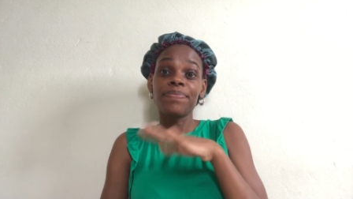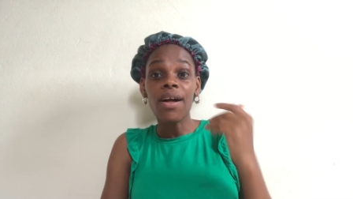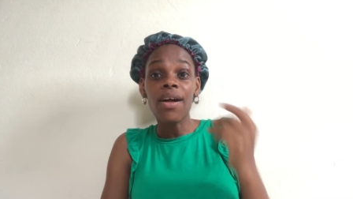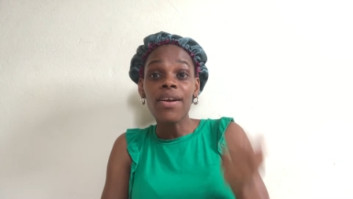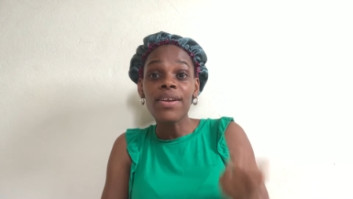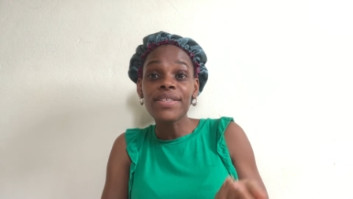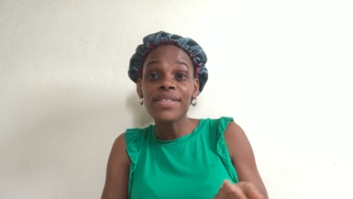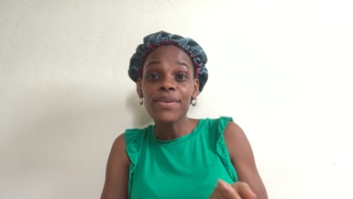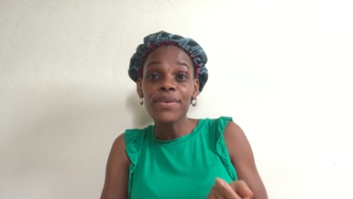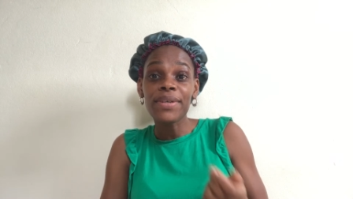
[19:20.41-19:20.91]

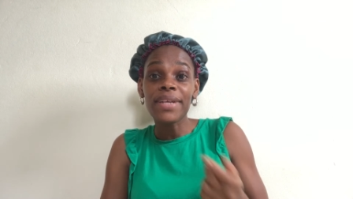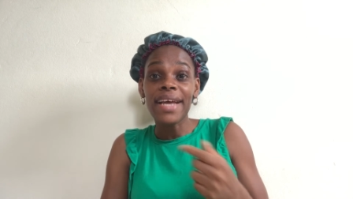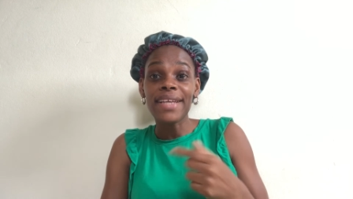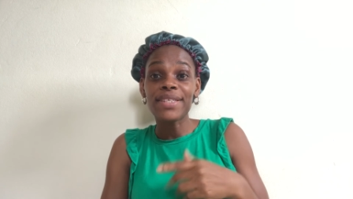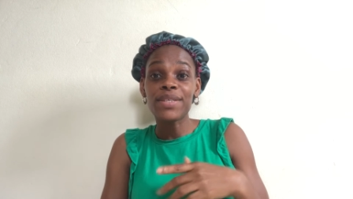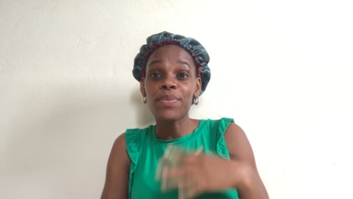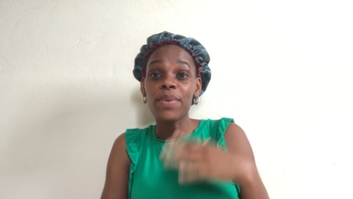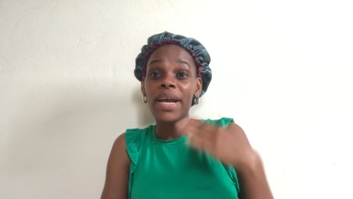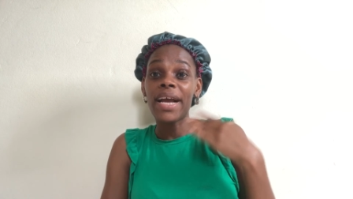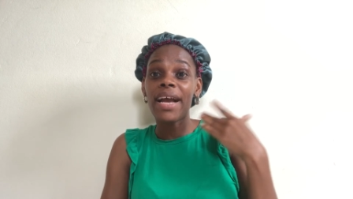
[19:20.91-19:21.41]
Also,
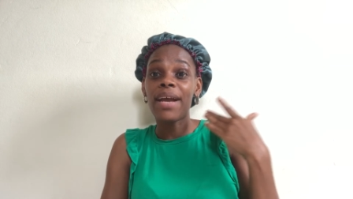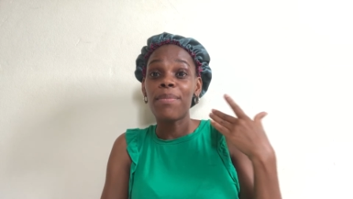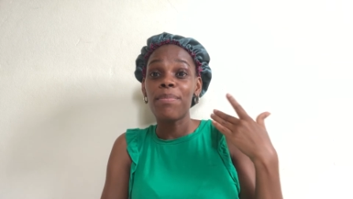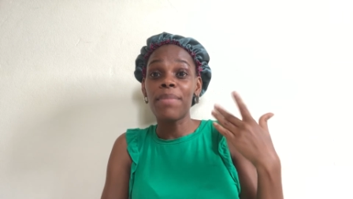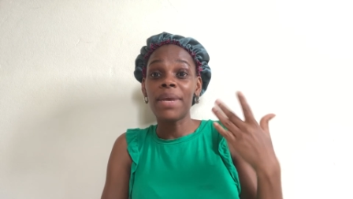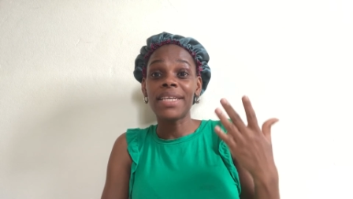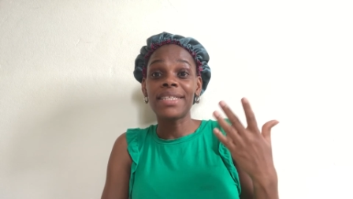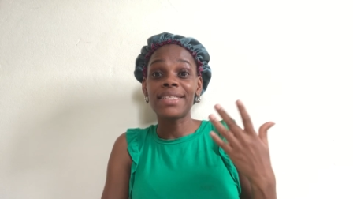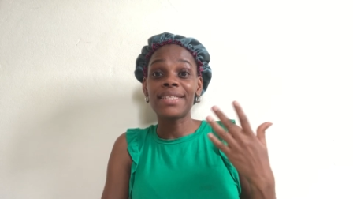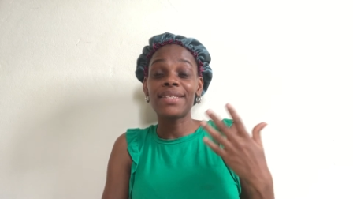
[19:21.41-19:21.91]
that's where I
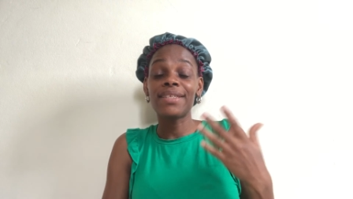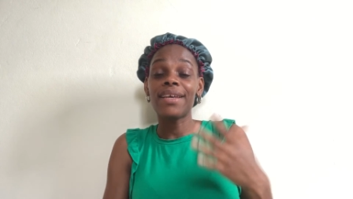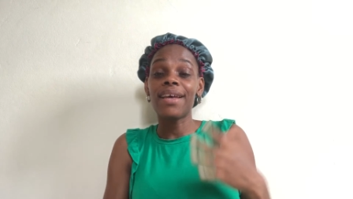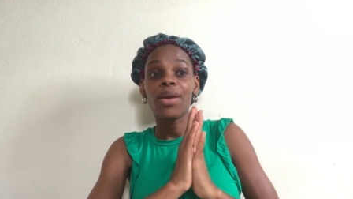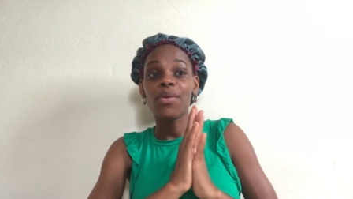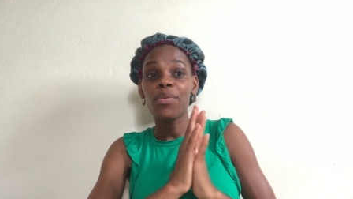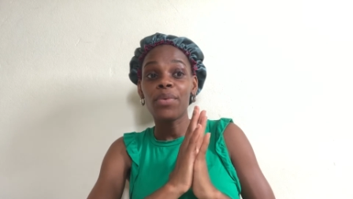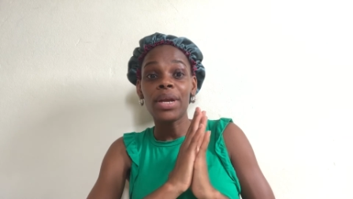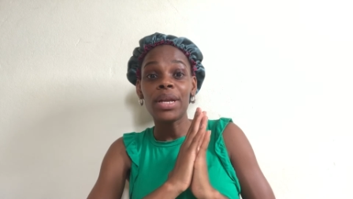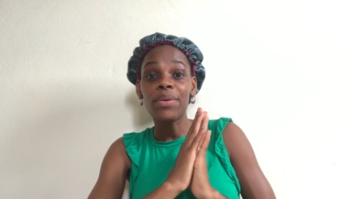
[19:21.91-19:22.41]
met
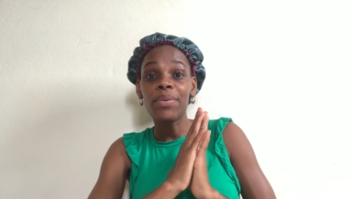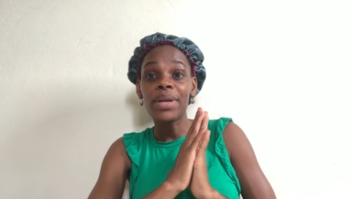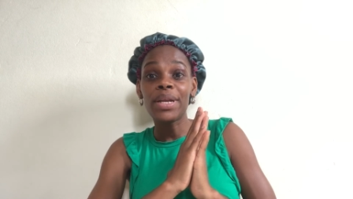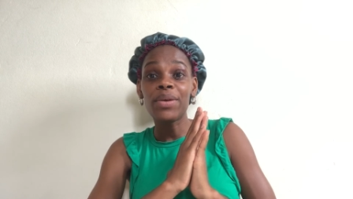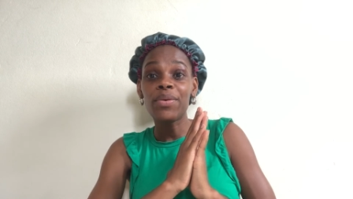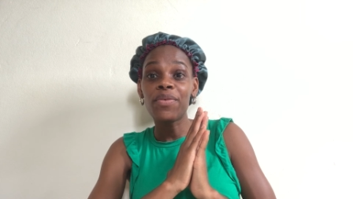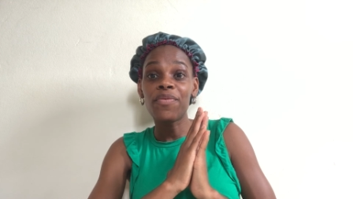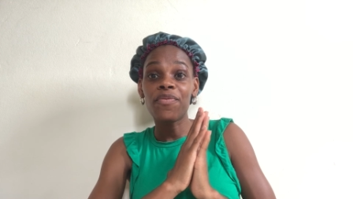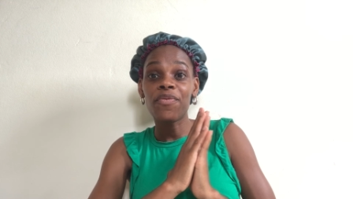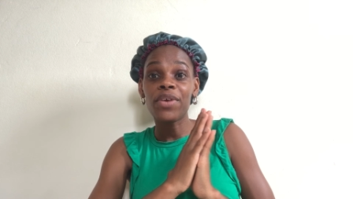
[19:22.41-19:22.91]
really,
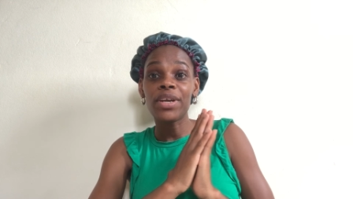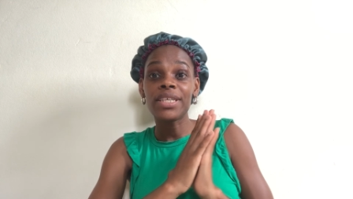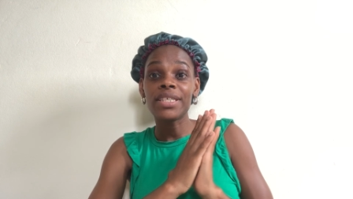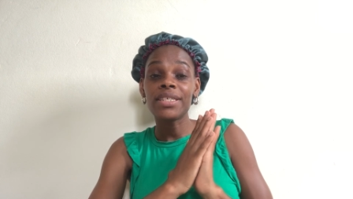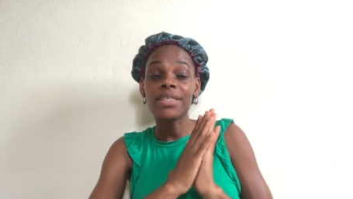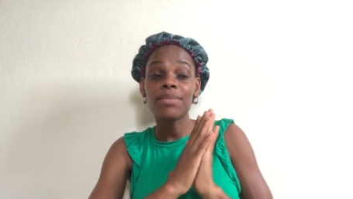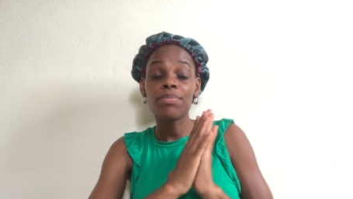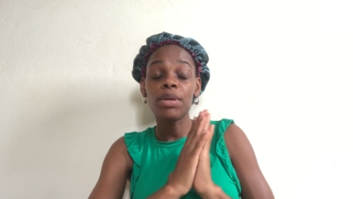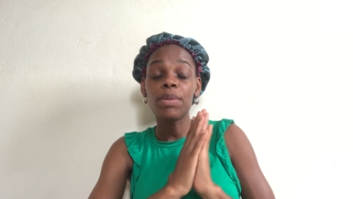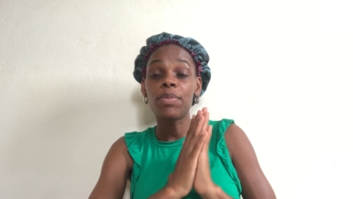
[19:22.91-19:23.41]
really good
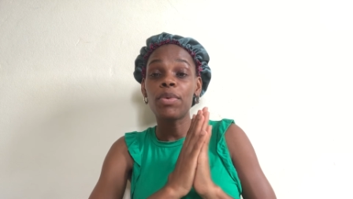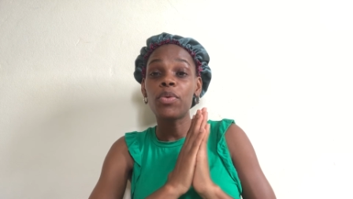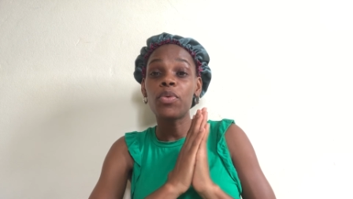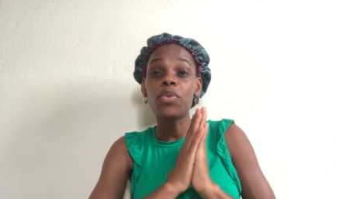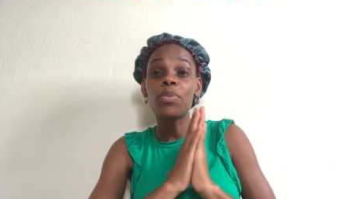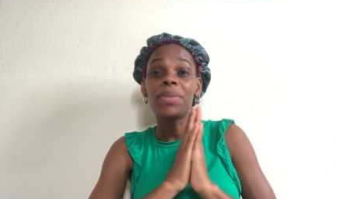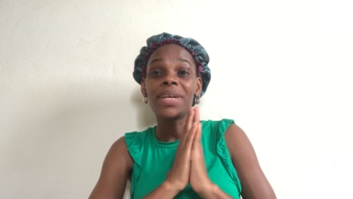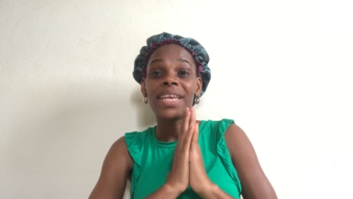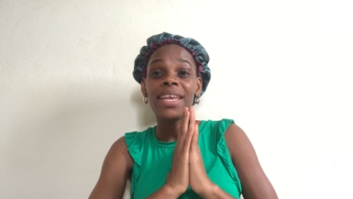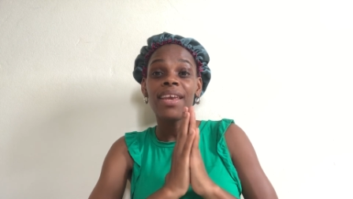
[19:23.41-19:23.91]
friends, people
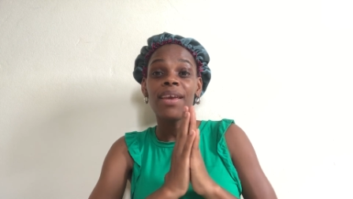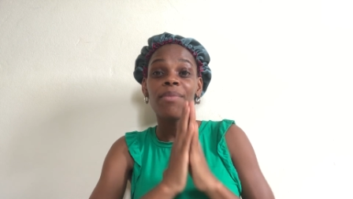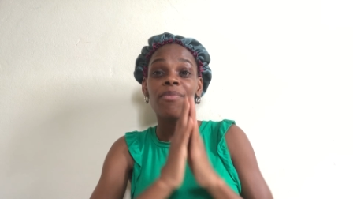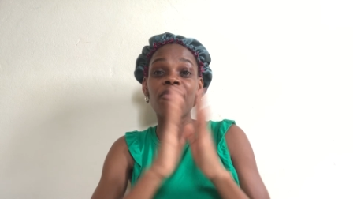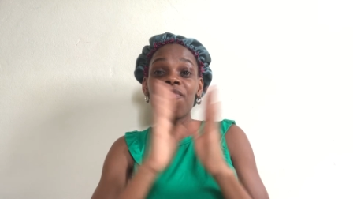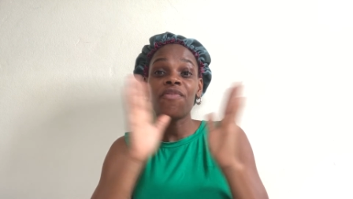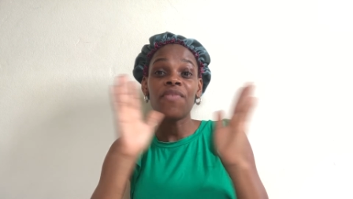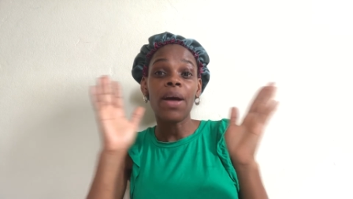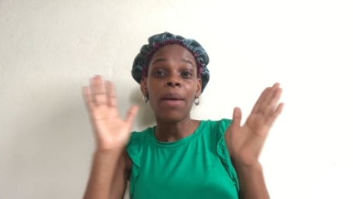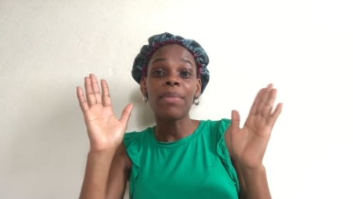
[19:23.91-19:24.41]
who
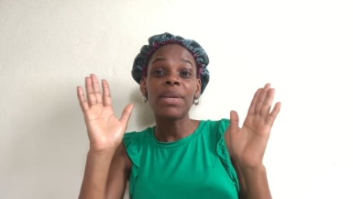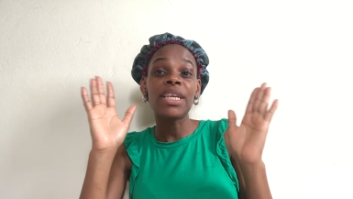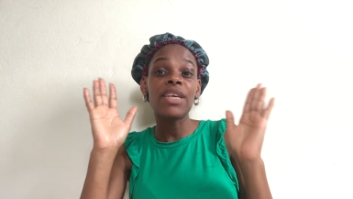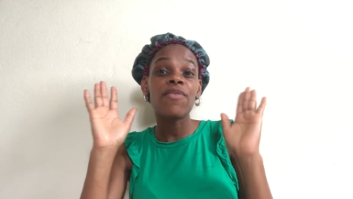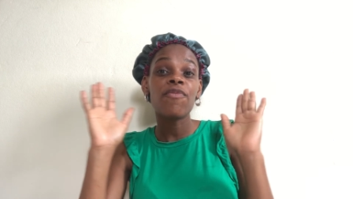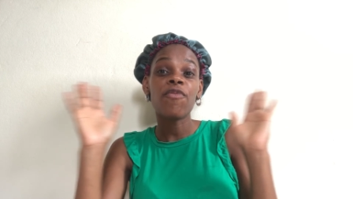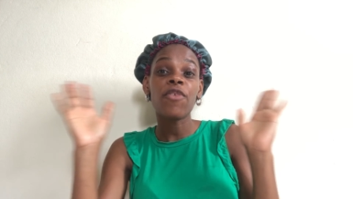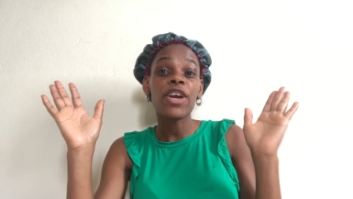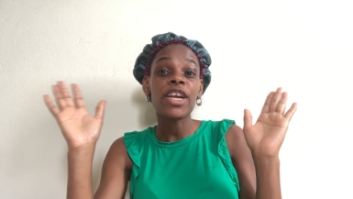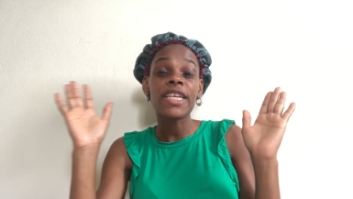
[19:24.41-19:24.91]
became
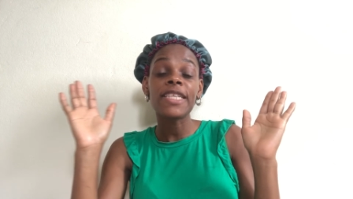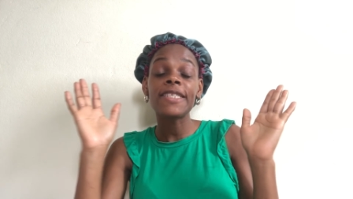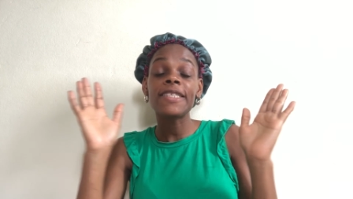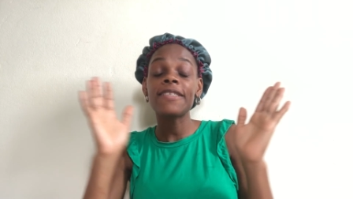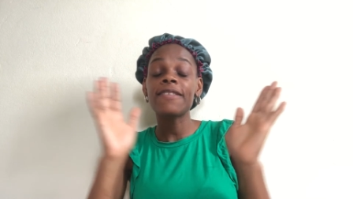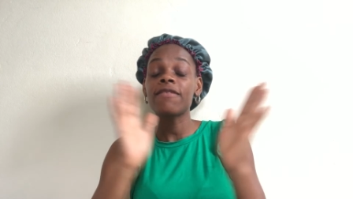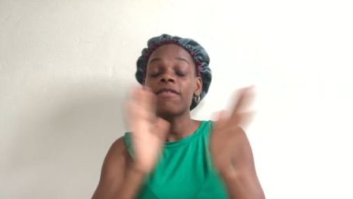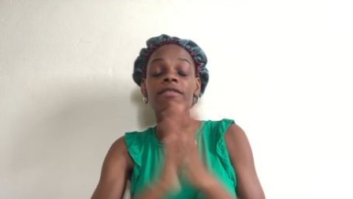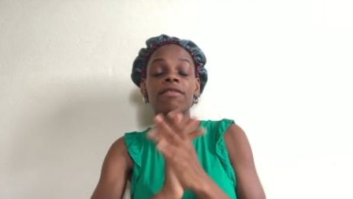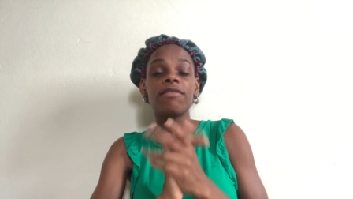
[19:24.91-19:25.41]
family
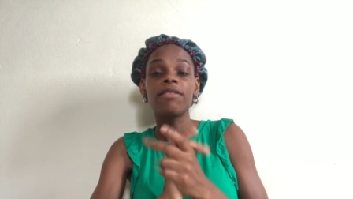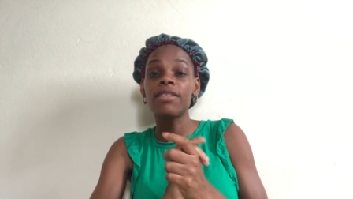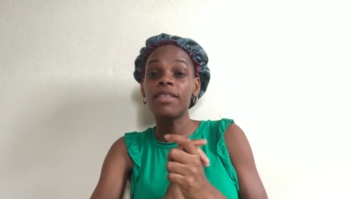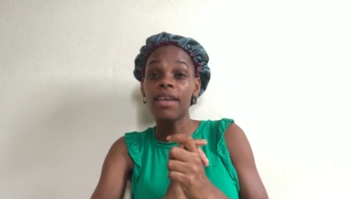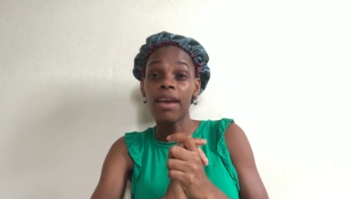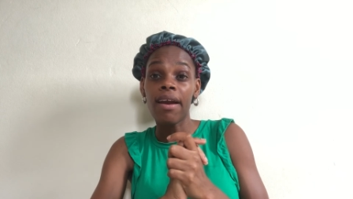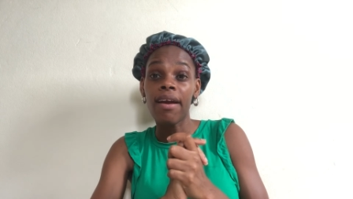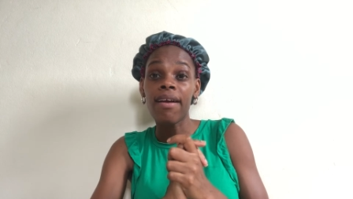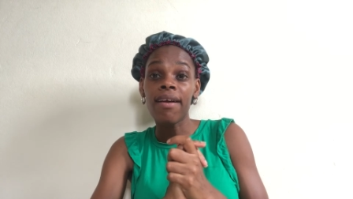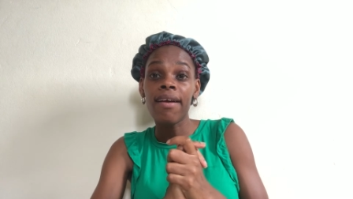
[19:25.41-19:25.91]
friends.
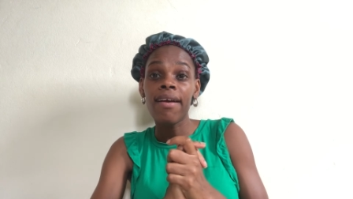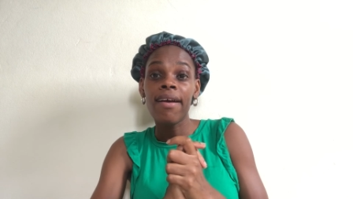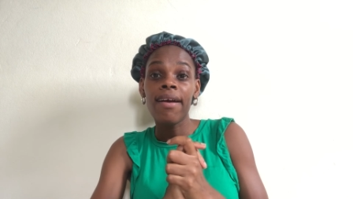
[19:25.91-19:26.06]
Yeah.